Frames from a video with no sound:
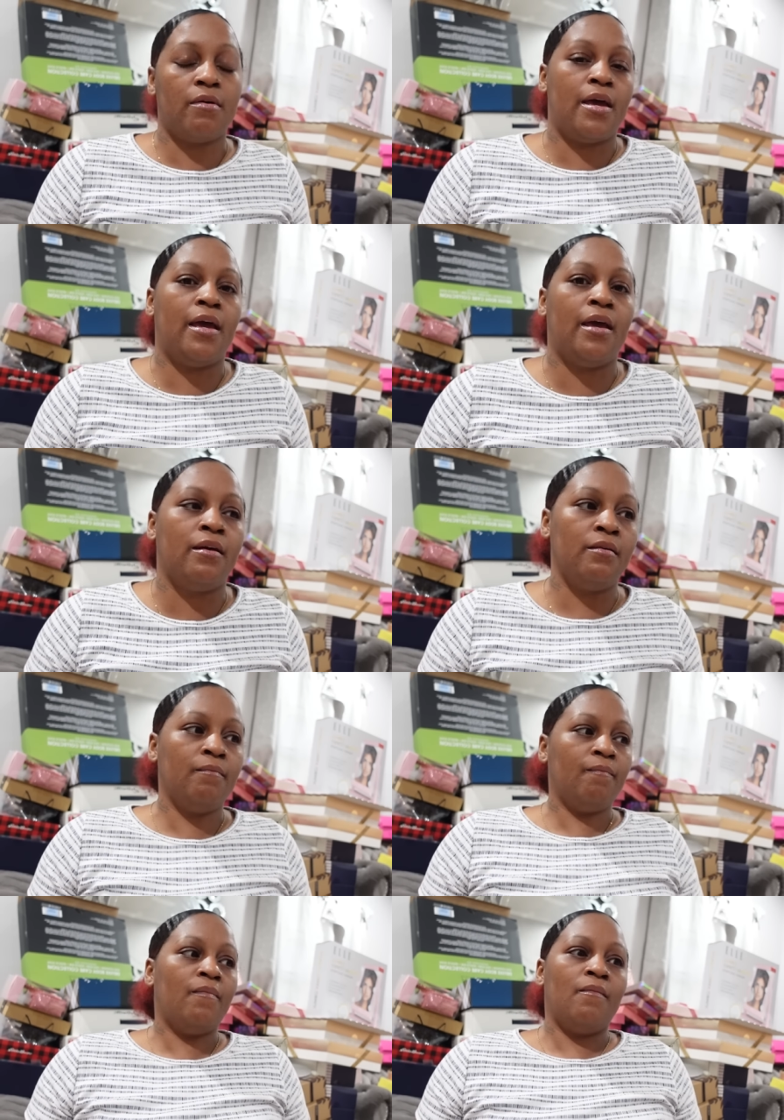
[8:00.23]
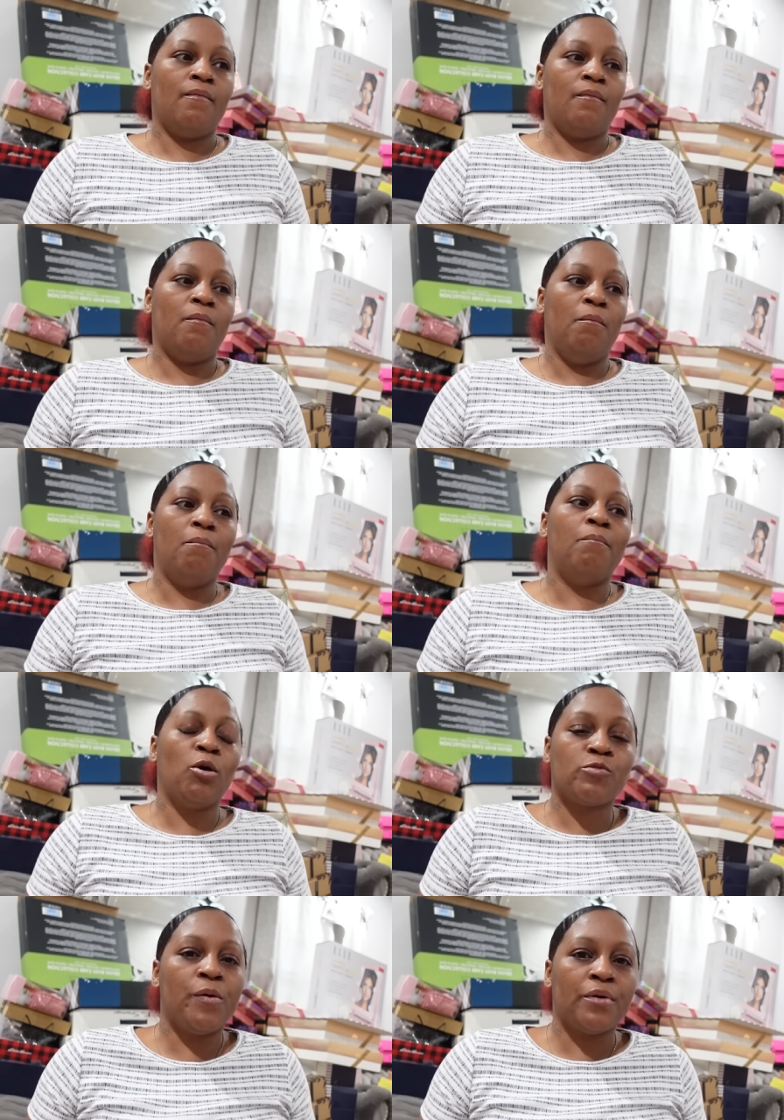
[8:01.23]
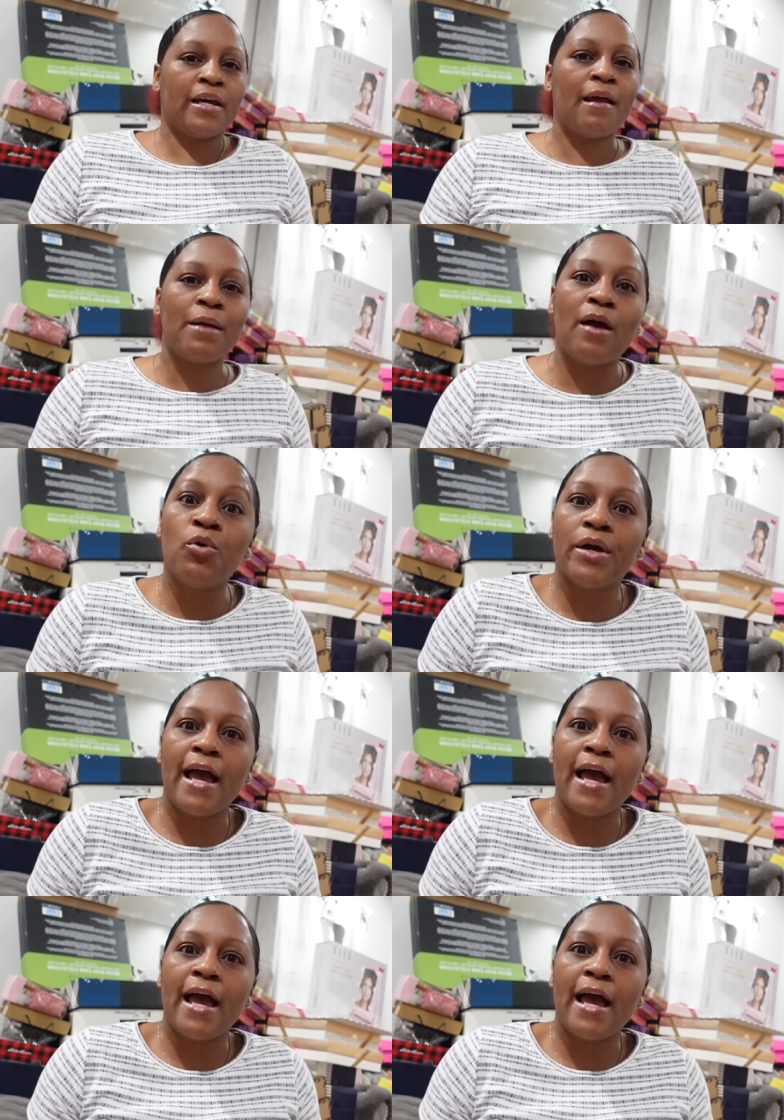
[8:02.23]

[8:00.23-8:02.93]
and most people look at it like, oh, it